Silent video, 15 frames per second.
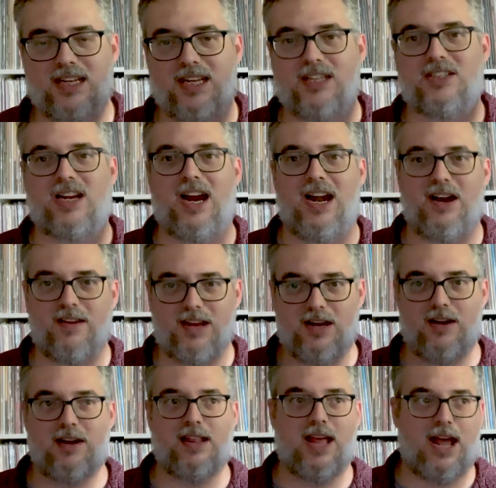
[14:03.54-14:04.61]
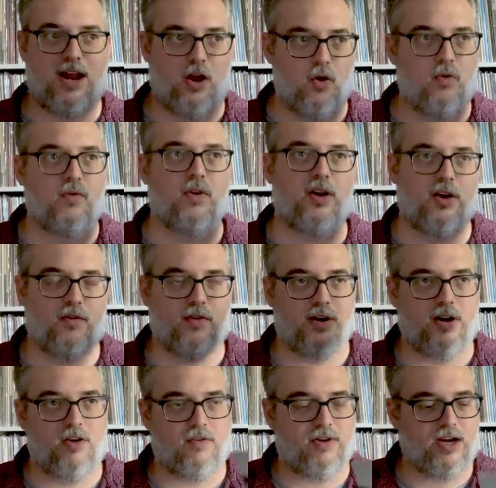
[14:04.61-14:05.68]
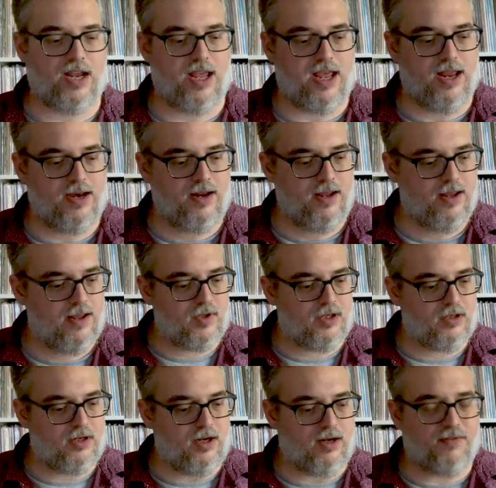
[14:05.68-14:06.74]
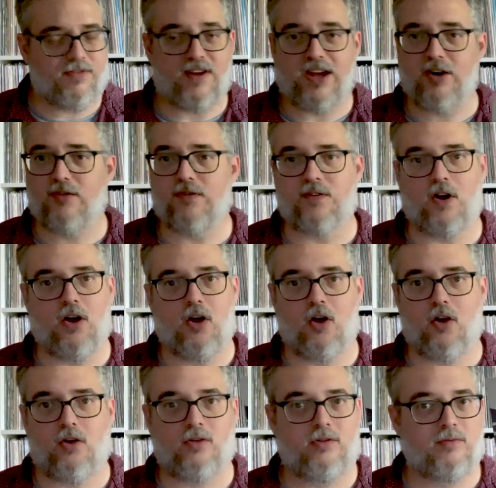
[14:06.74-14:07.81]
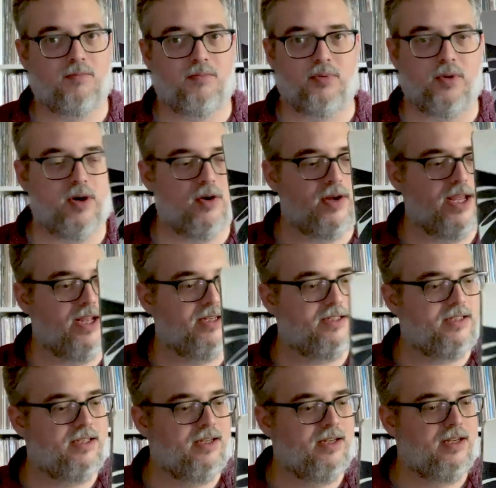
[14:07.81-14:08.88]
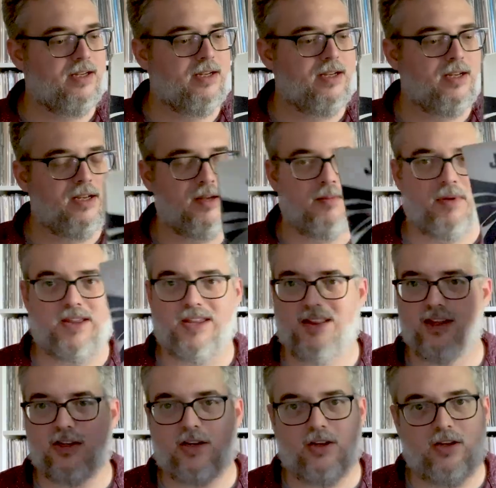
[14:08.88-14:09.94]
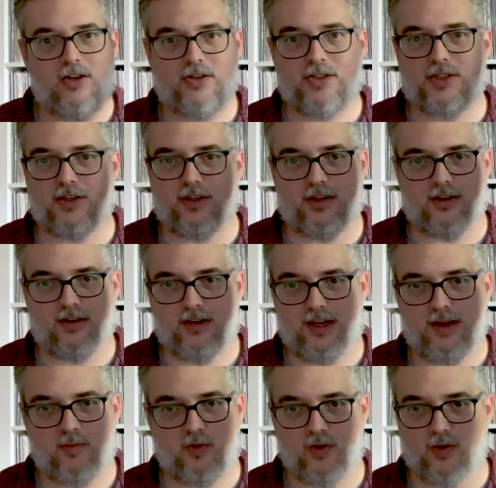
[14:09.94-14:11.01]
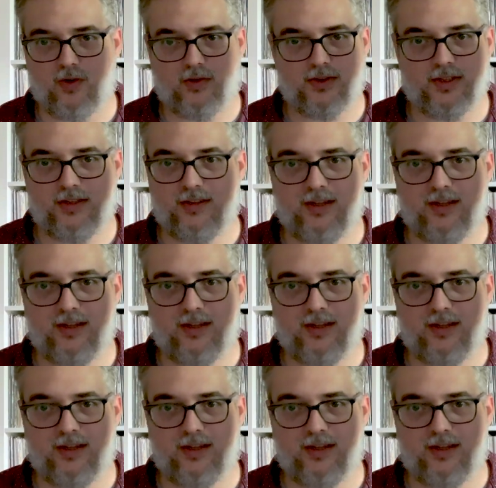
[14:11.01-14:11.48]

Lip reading: they get tired of hearing that over and over and over again. Fight or Fall, brilliant. But then the closer, Emerald,